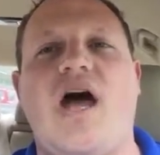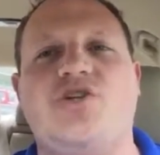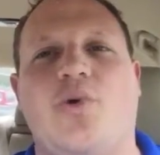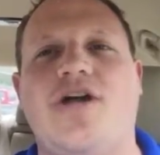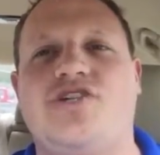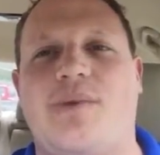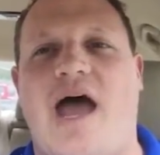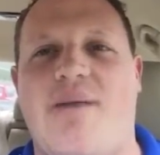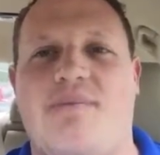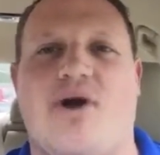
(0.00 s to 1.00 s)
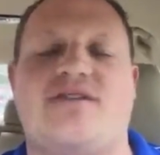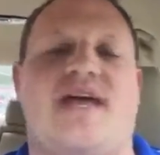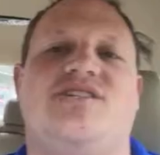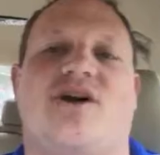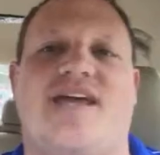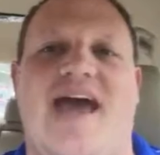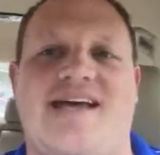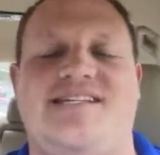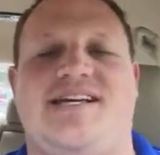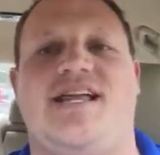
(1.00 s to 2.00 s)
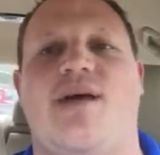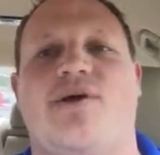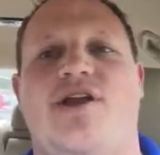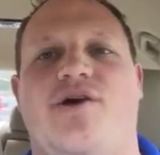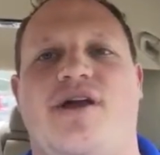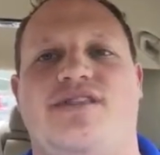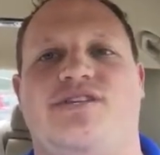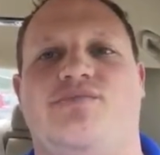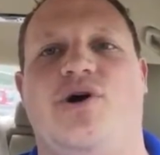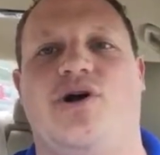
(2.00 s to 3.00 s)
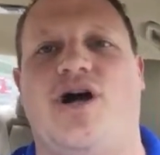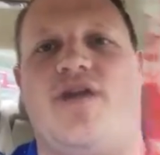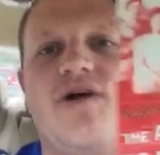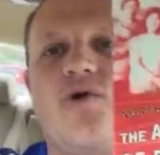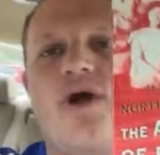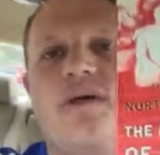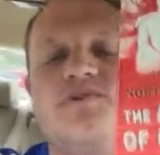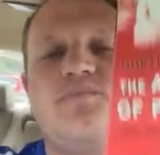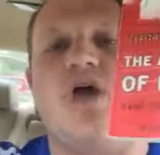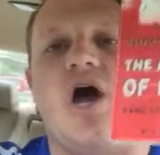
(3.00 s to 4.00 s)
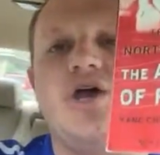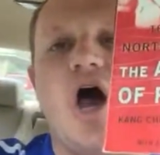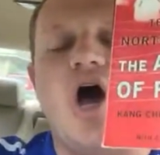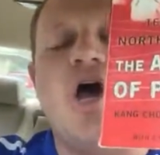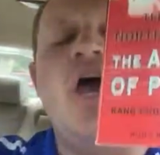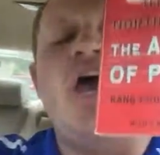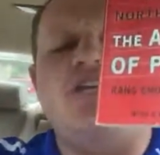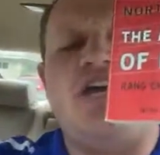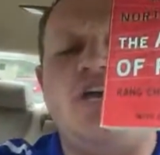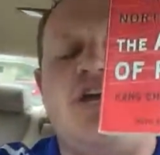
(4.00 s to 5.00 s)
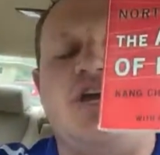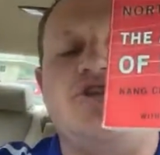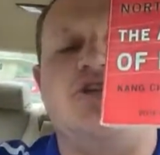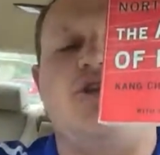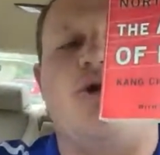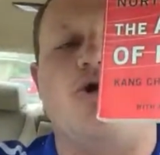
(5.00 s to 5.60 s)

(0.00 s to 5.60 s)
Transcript: to wish him a happy birthday sarcastically, I'm going to donate this book called The Aquariums of Pyongyang, 10 Years in the